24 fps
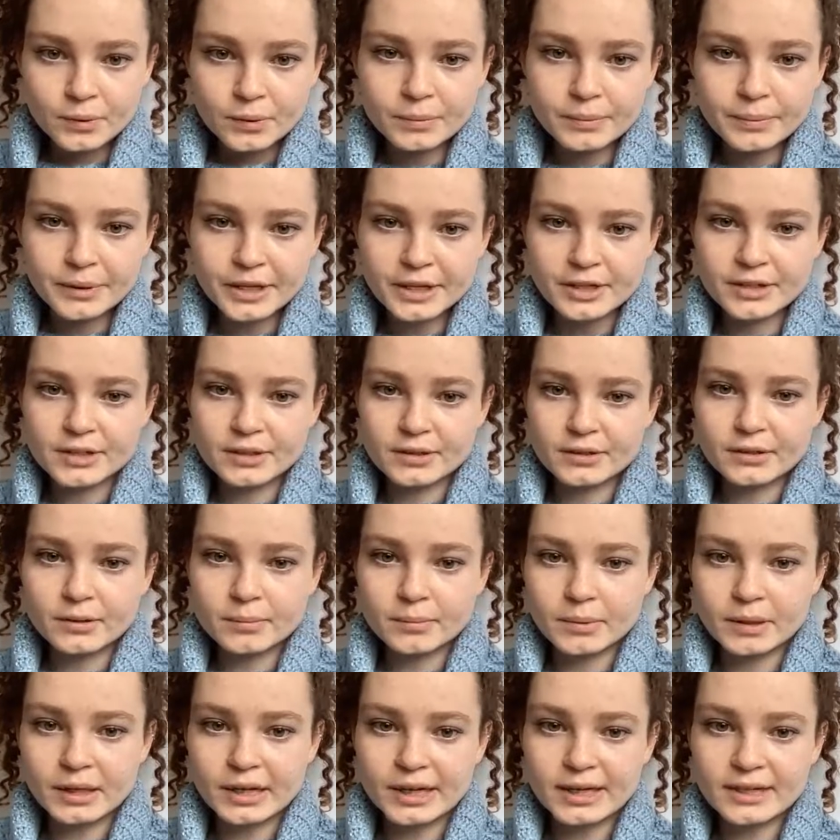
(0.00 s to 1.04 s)
Poor patient
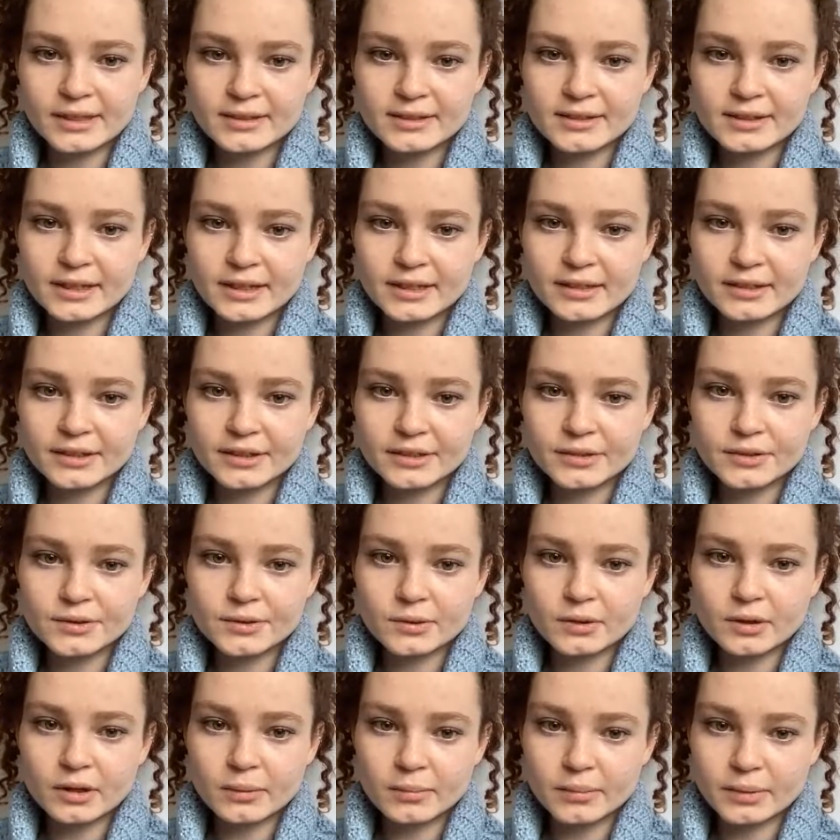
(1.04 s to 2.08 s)
compliance can lead
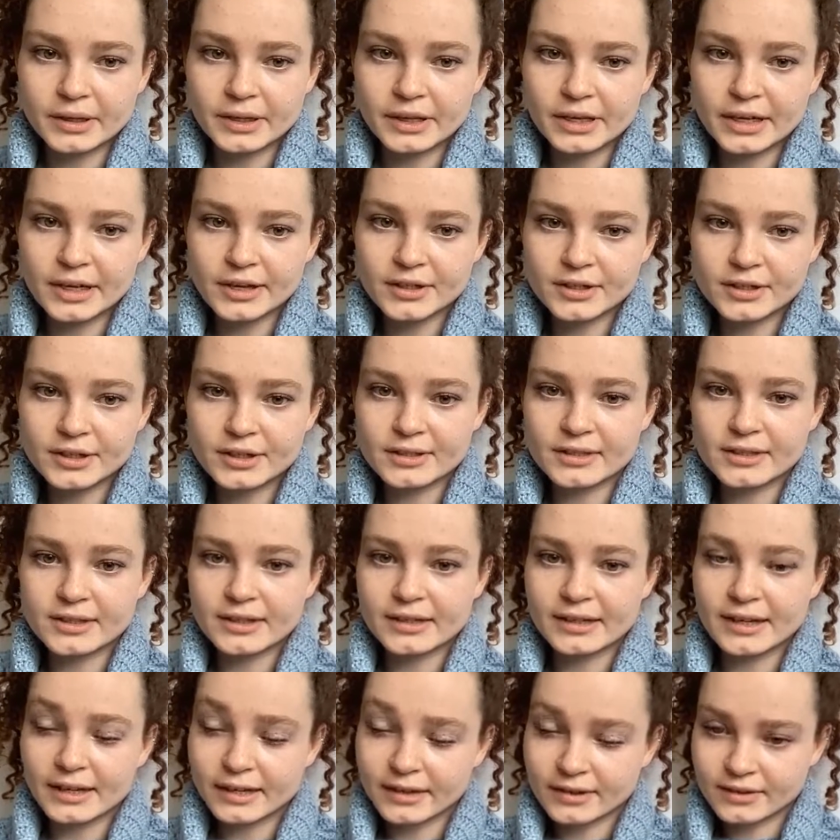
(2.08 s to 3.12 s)
to complications
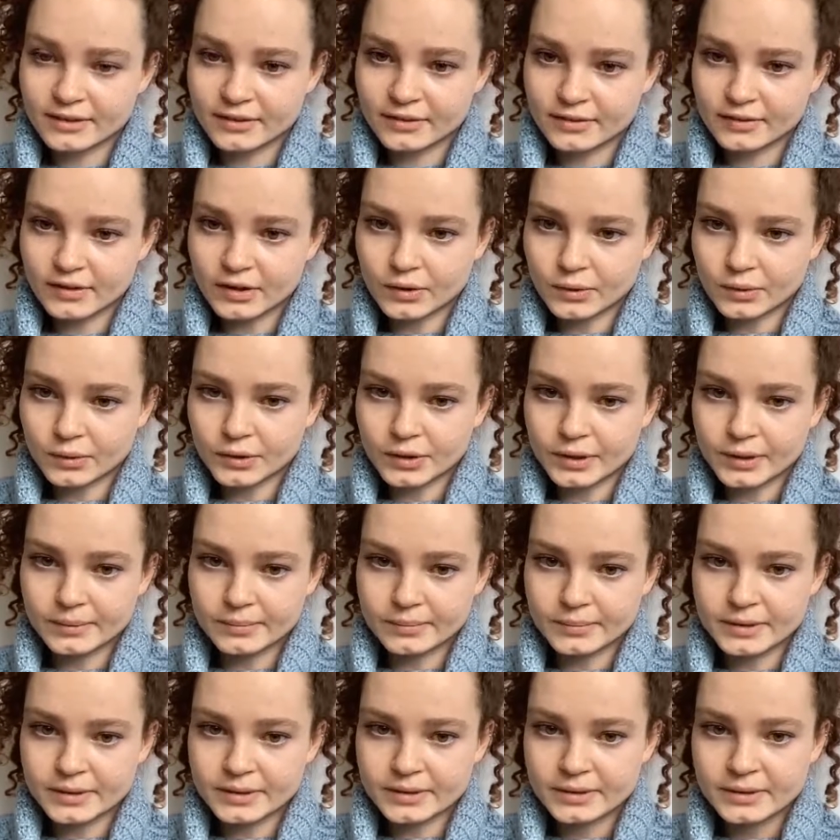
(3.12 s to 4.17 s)
and negative
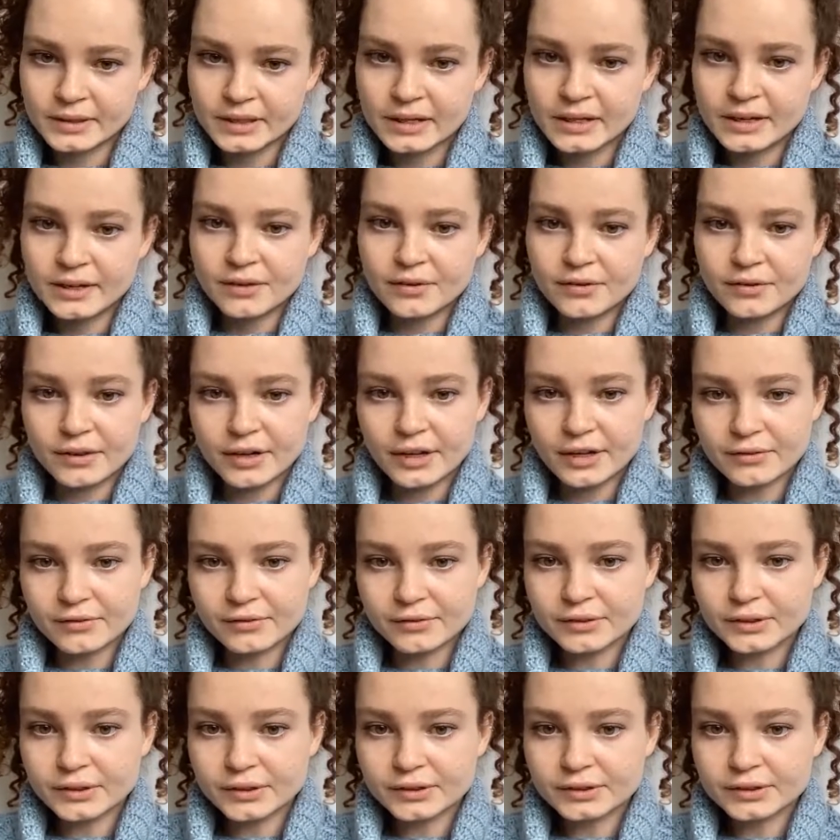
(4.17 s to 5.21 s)
outcomes.
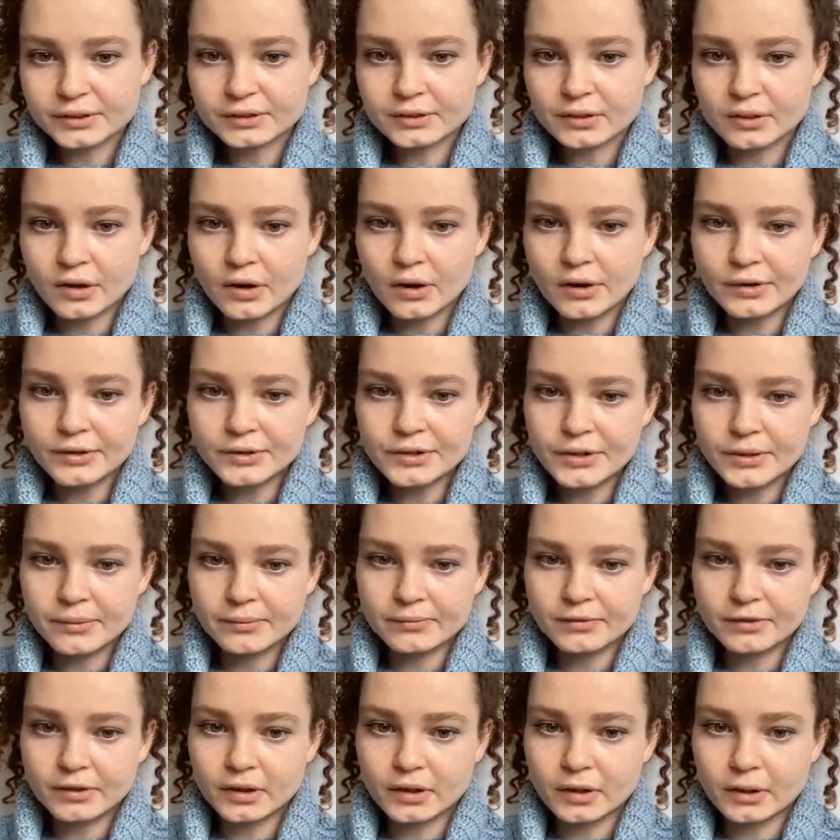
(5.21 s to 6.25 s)
Therefore,
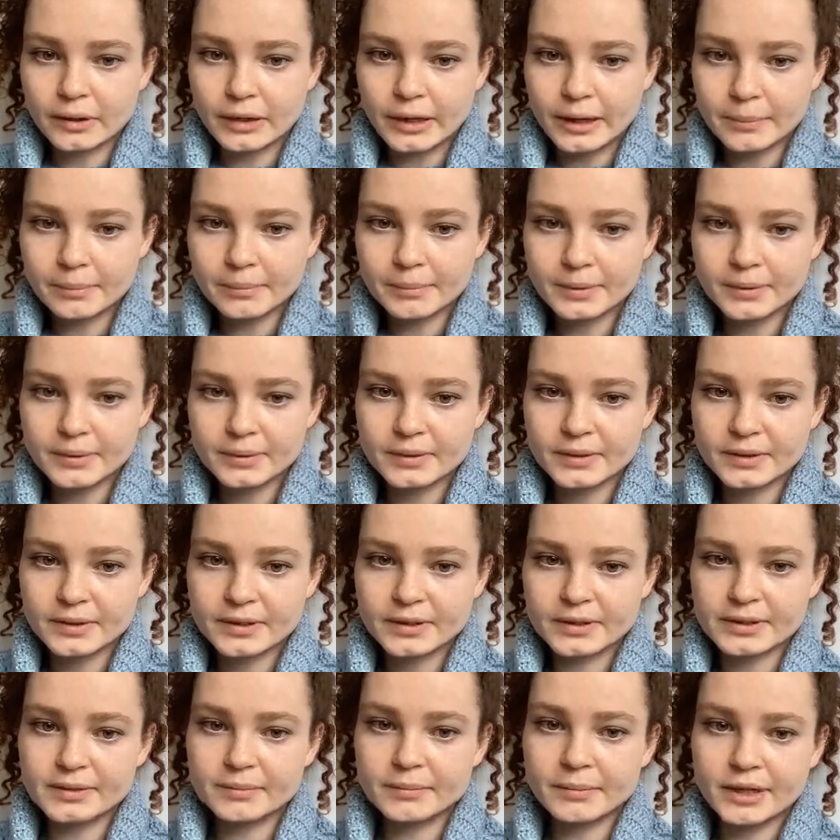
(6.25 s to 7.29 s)
long-term follow-up
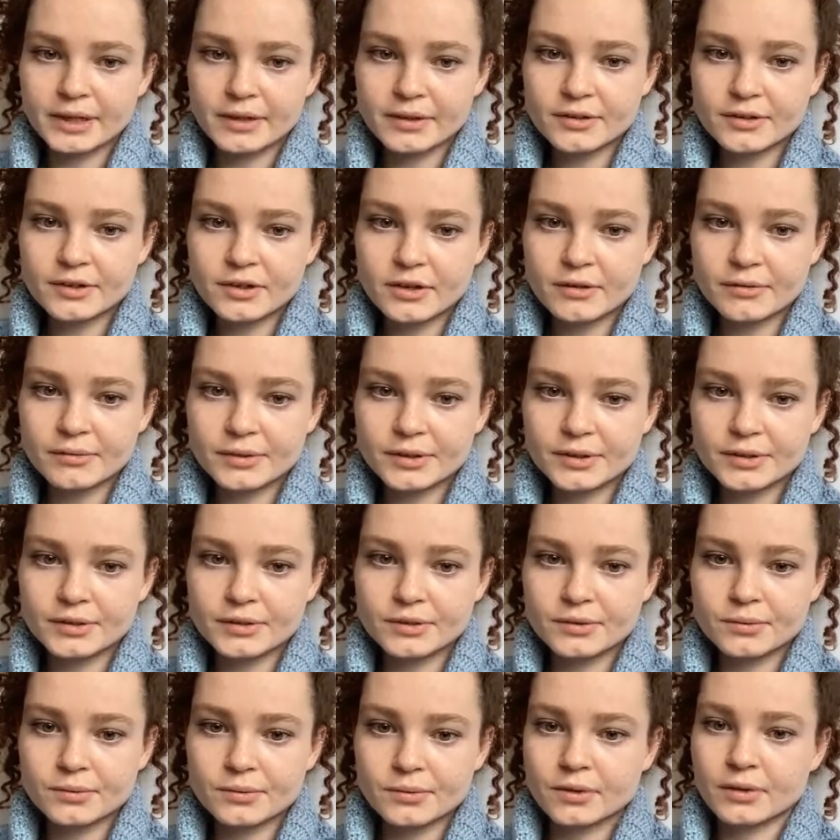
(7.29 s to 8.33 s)
is mandatory
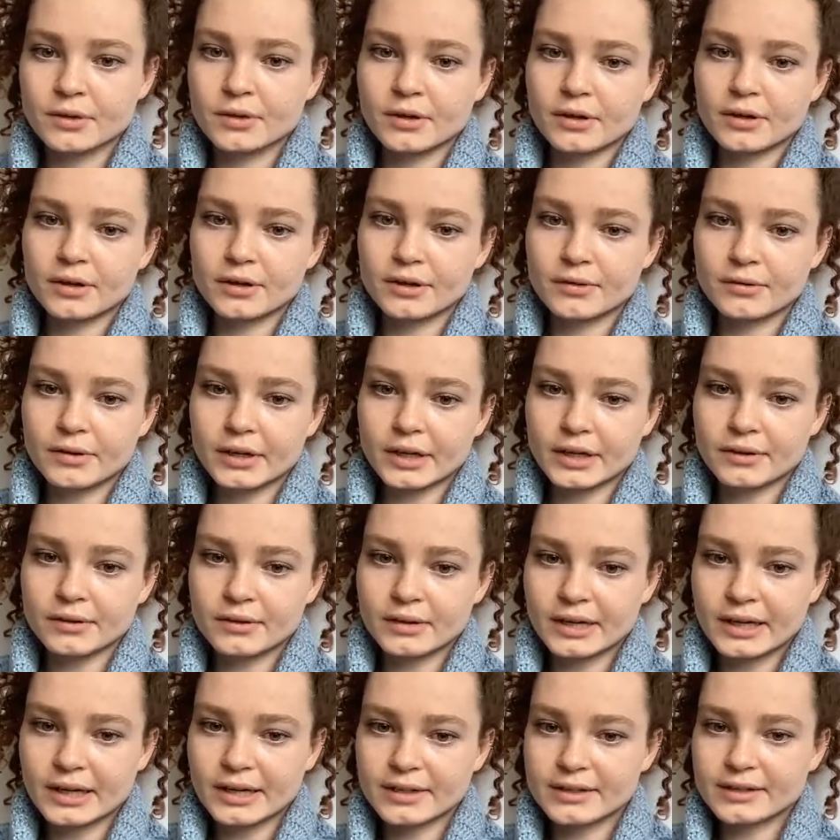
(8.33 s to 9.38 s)
to early
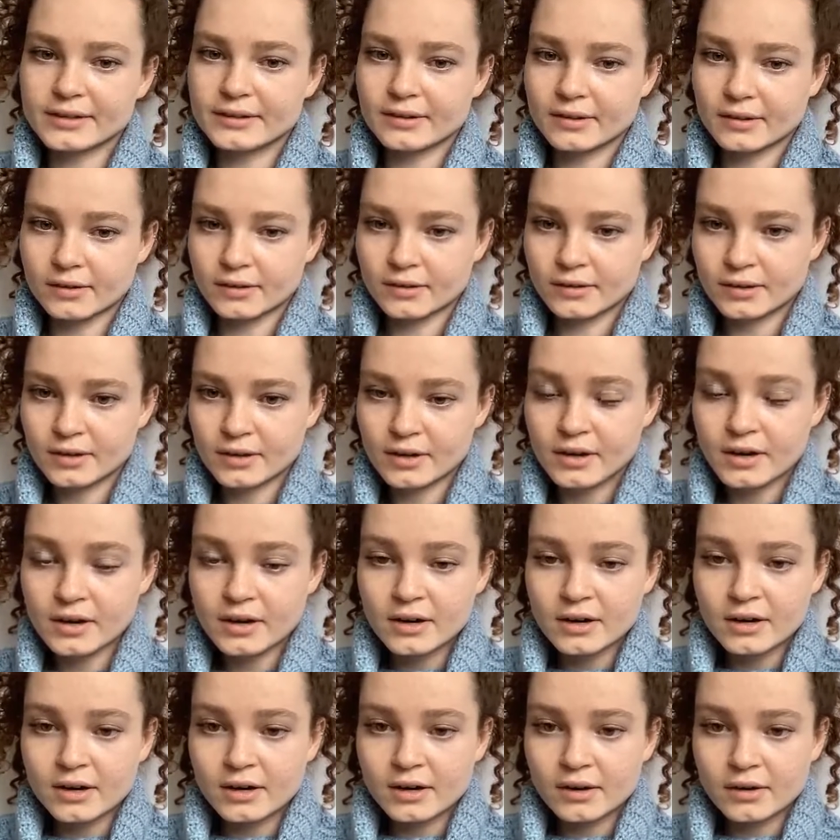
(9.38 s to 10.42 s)
recognize
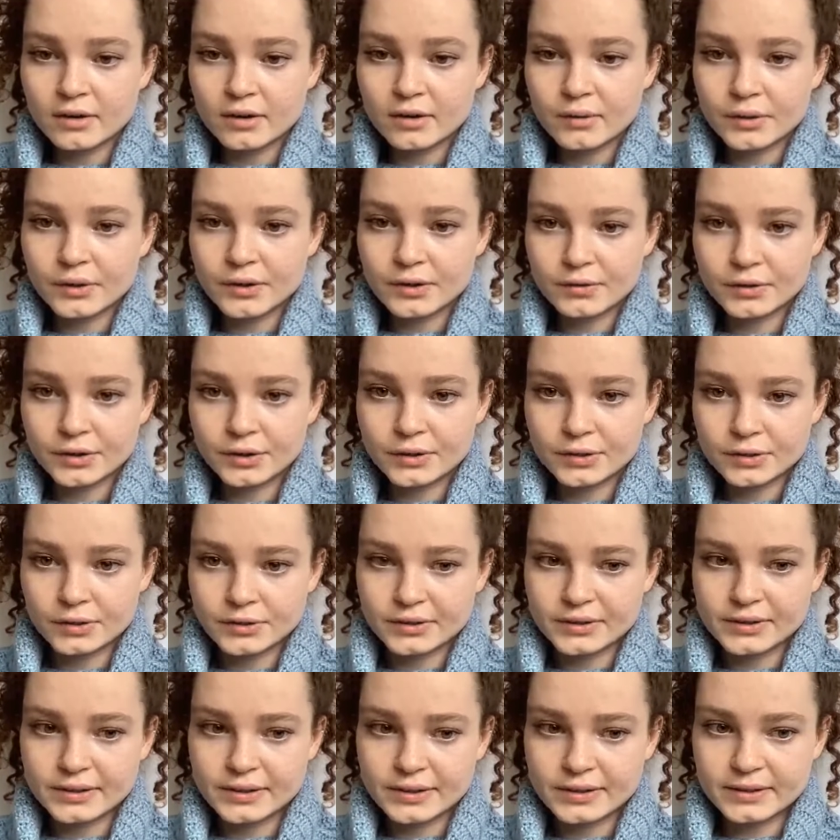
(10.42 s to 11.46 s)
local
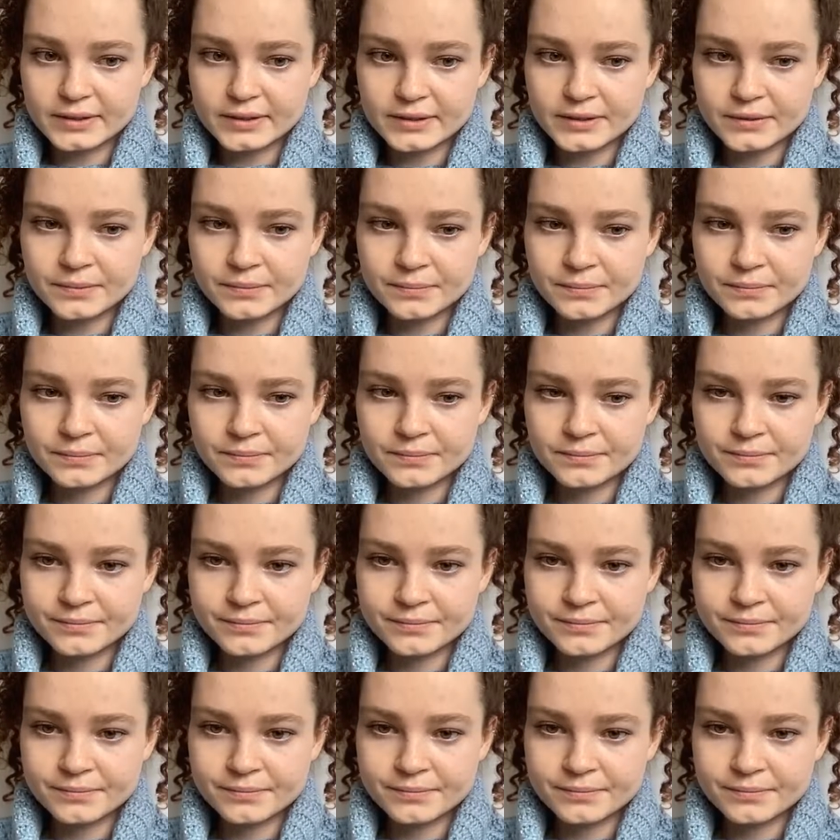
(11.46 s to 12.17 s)
recurrences.